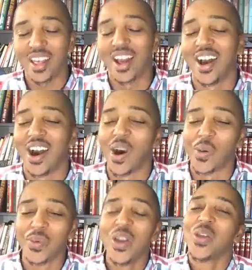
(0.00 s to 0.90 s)

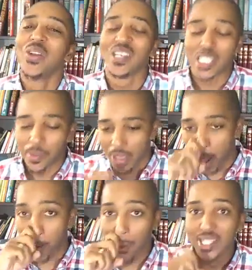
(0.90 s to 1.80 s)
Um, you know, some of
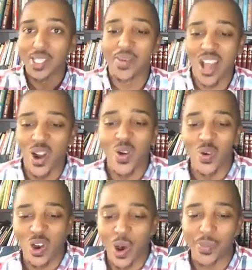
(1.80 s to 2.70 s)
y'all, some of y'all
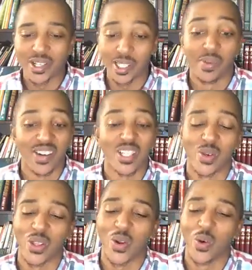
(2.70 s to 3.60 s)
grew up, some of us
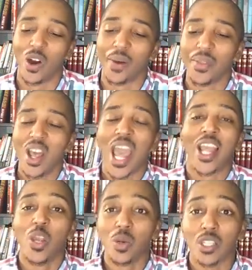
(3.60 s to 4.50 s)
rather grew up, and
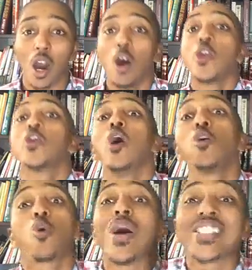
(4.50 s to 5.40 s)
you were taught, you don't
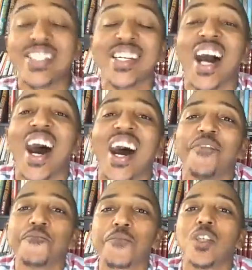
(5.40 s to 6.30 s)
question God.
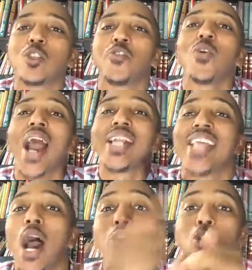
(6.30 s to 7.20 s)
So if you got
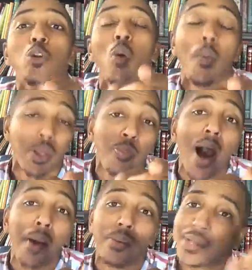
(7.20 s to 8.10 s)
doubt, you the one with the
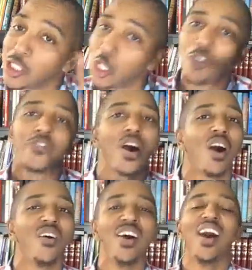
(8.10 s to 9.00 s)
problem. It's your
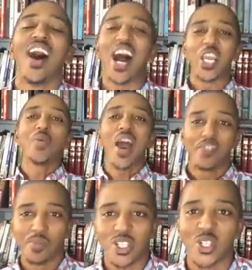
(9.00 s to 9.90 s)
fault. Uh, you haven't
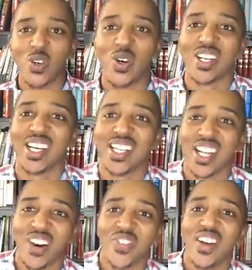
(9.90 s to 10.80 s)
matured
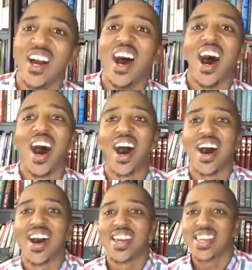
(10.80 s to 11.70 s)
enough.
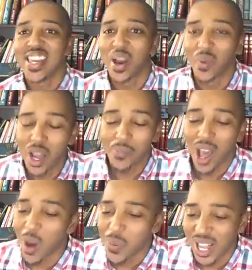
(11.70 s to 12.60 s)
Uh, yeah, what up,
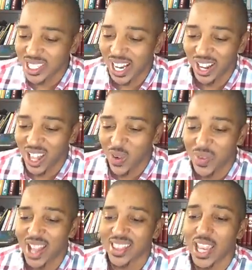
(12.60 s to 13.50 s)
uh, Pastor Kellogg,
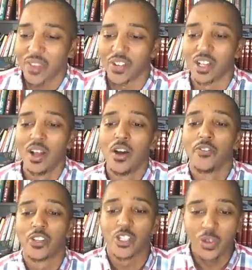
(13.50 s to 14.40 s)
man? Thank you for,
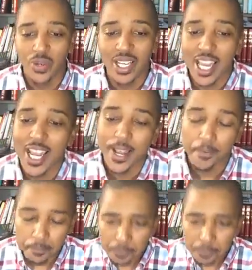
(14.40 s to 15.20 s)
for tuning in.